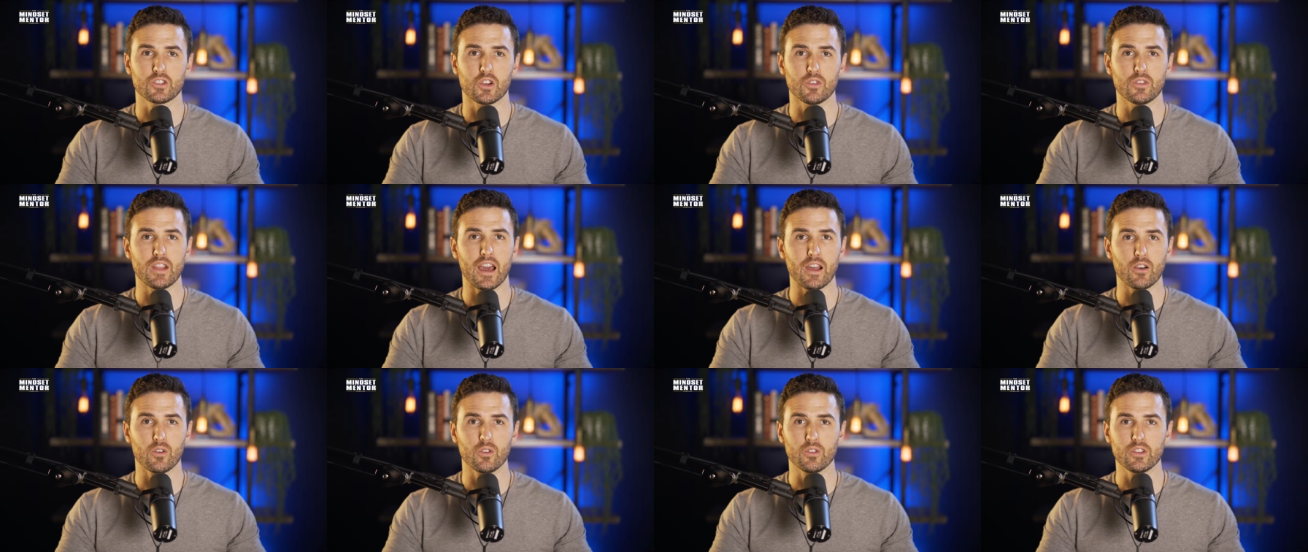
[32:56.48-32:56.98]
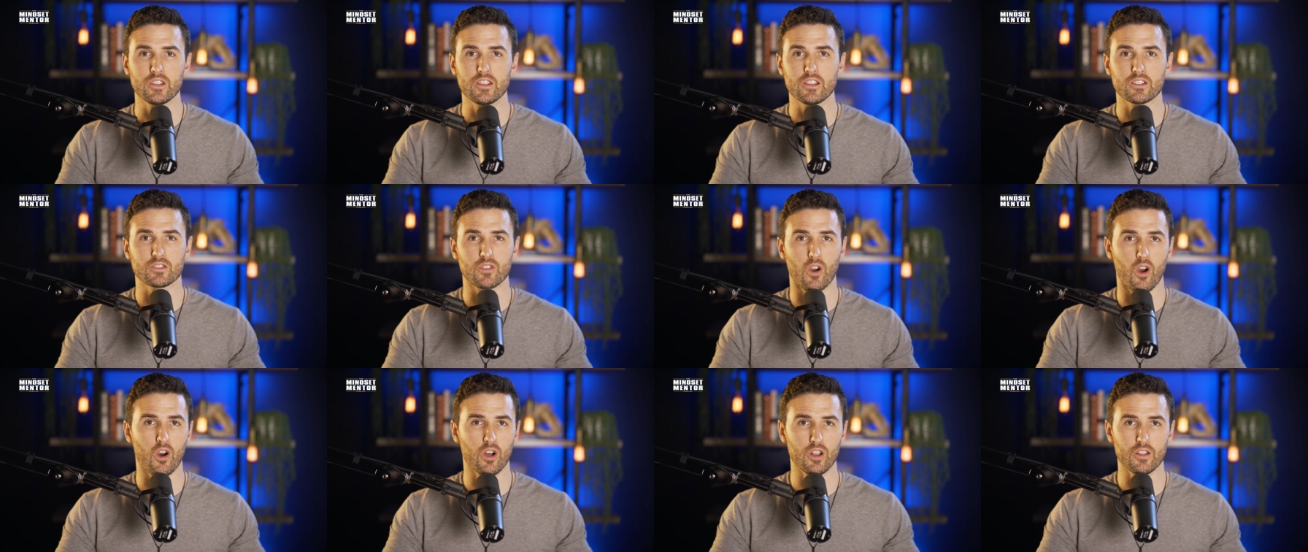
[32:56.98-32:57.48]
So not only
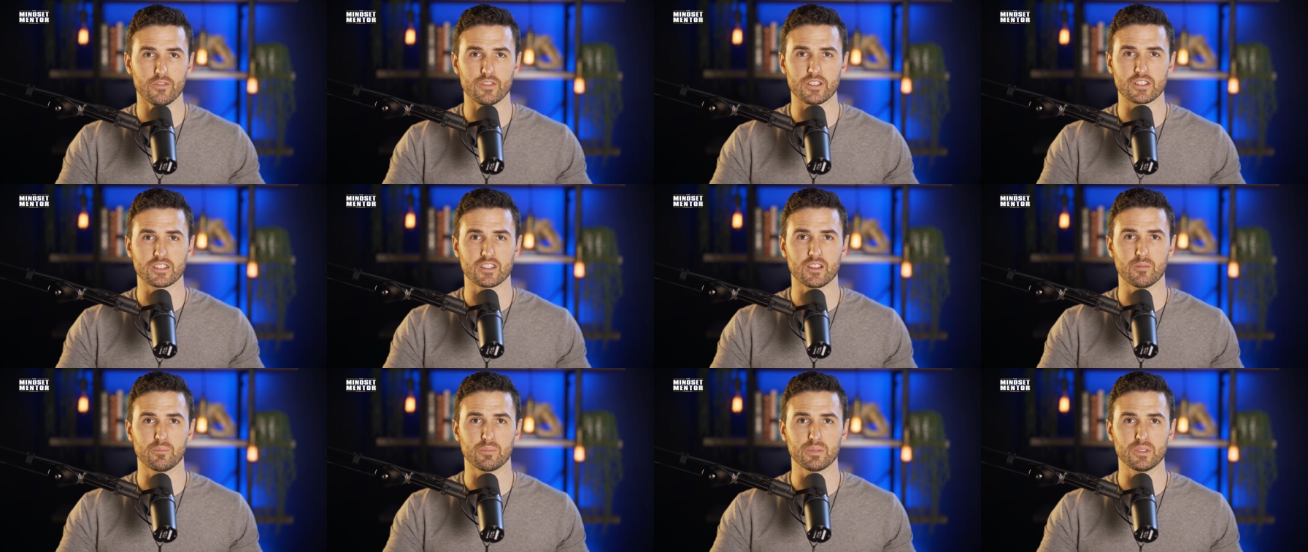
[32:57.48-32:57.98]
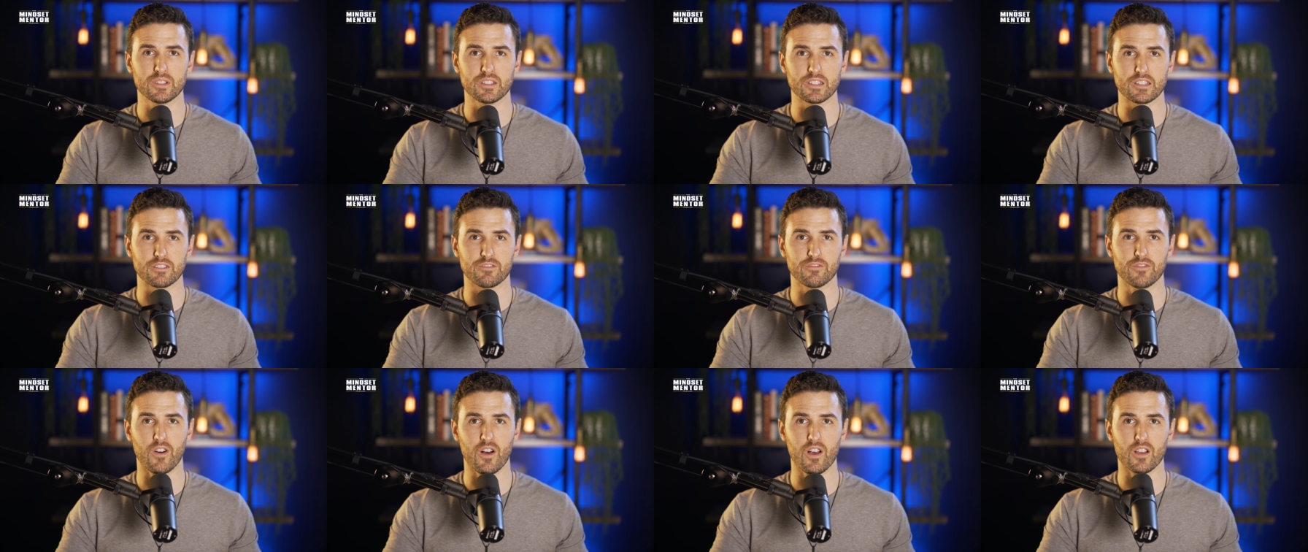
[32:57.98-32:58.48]
is all of this
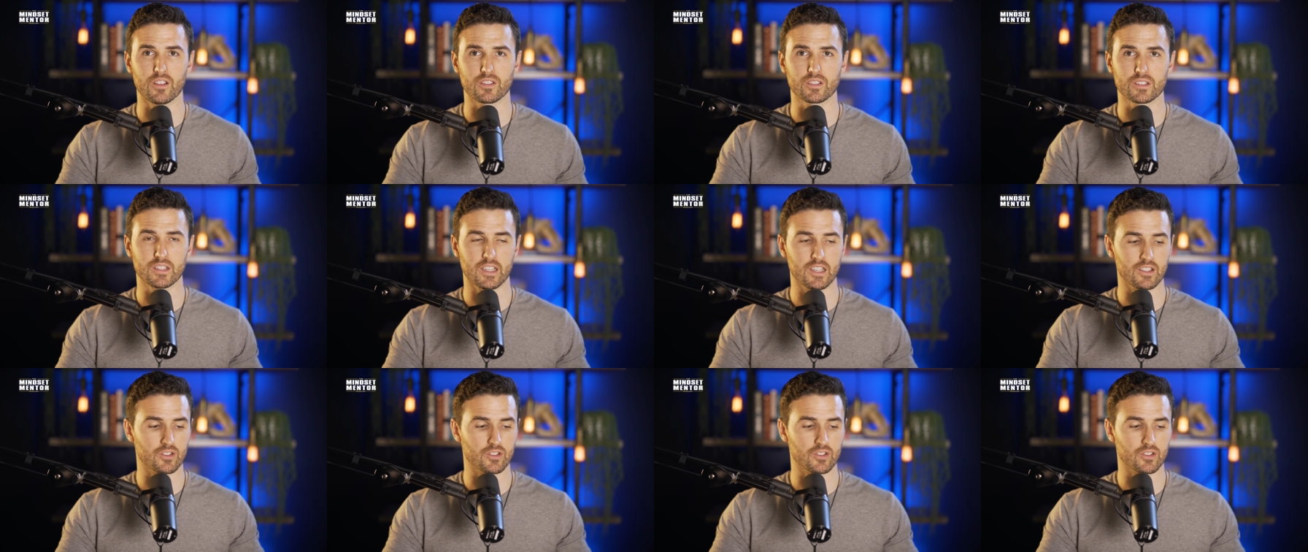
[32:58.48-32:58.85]
completely false,